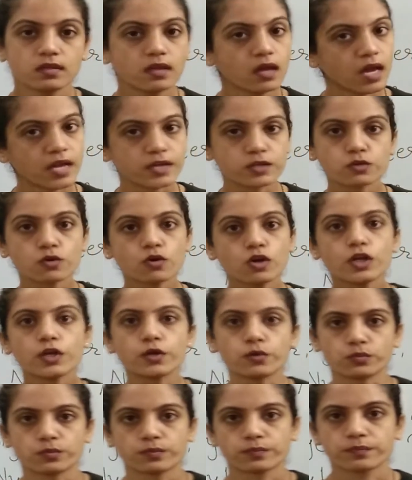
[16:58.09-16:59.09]
I told
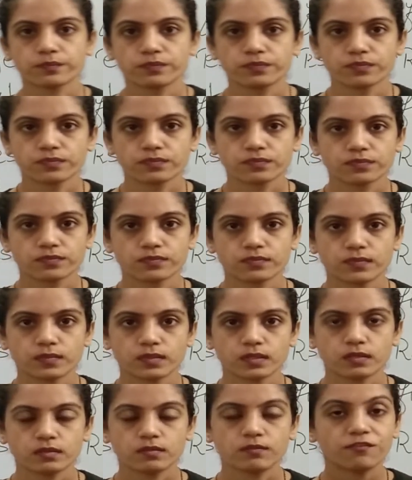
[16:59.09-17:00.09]
you
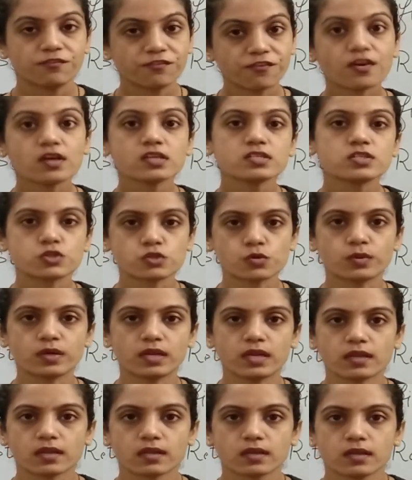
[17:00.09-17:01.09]
first
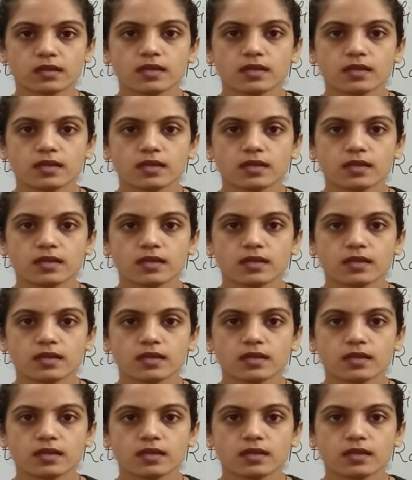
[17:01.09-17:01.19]
only